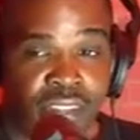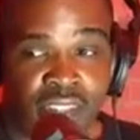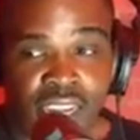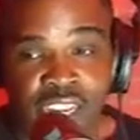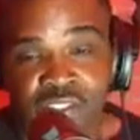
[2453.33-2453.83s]

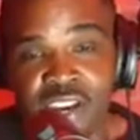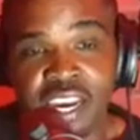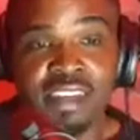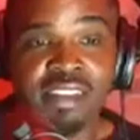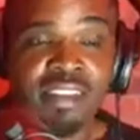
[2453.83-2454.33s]
That's
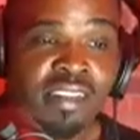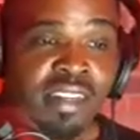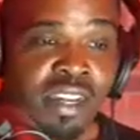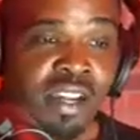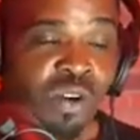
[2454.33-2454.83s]
facts.
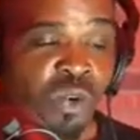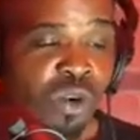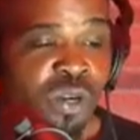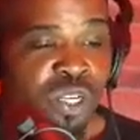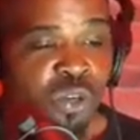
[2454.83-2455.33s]
What
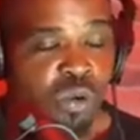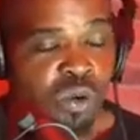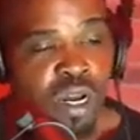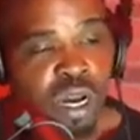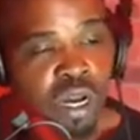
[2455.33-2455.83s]
would you
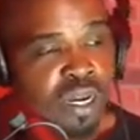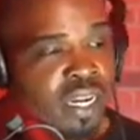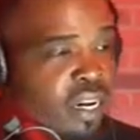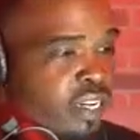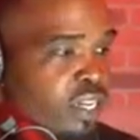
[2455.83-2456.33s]

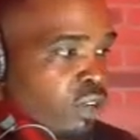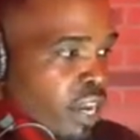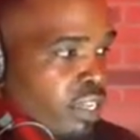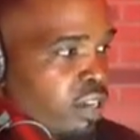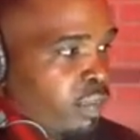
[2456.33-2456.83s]
now? Could you
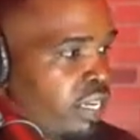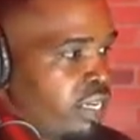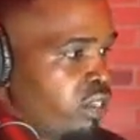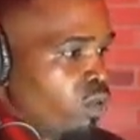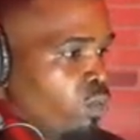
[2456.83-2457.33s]
answer me
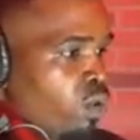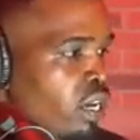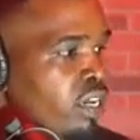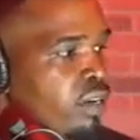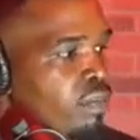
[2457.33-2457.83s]
this?
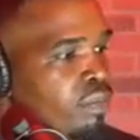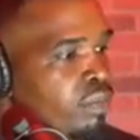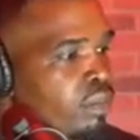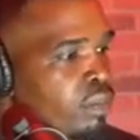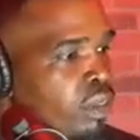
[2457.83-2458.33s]
What
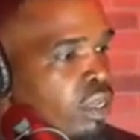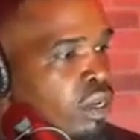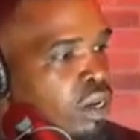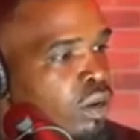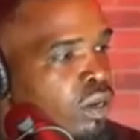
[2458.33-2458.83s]

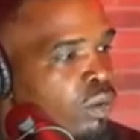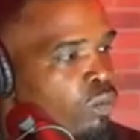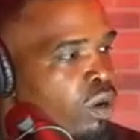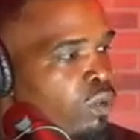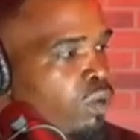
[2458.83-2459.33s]

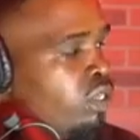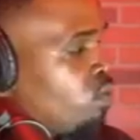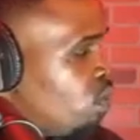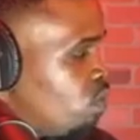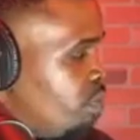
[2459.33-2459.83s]

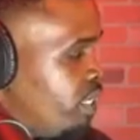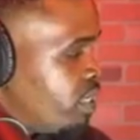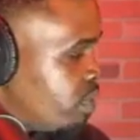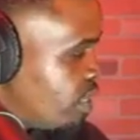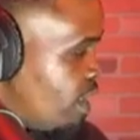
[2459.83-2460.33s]
would be some
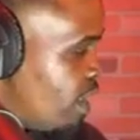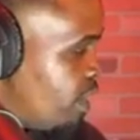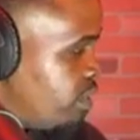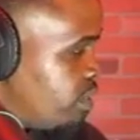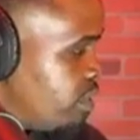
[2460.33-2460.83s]

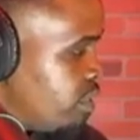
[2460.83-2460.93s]
signs?